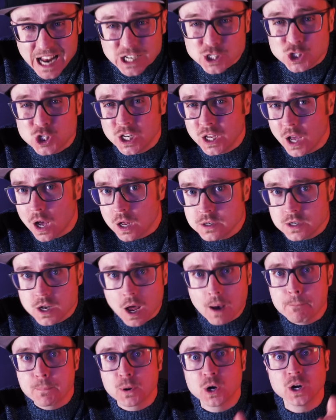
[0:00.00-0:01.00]
etching a
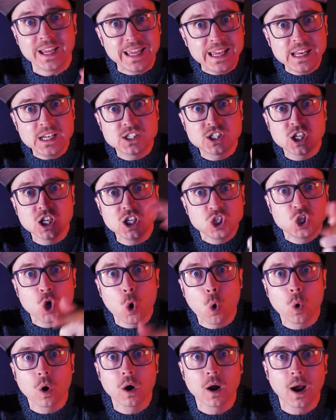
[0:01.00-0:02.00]
number into
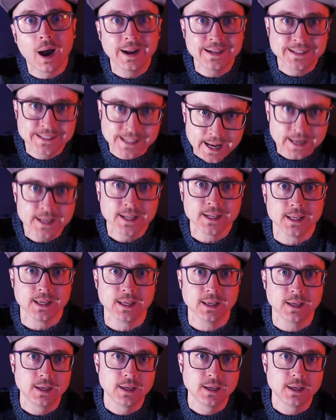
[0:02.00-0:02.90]
your identity?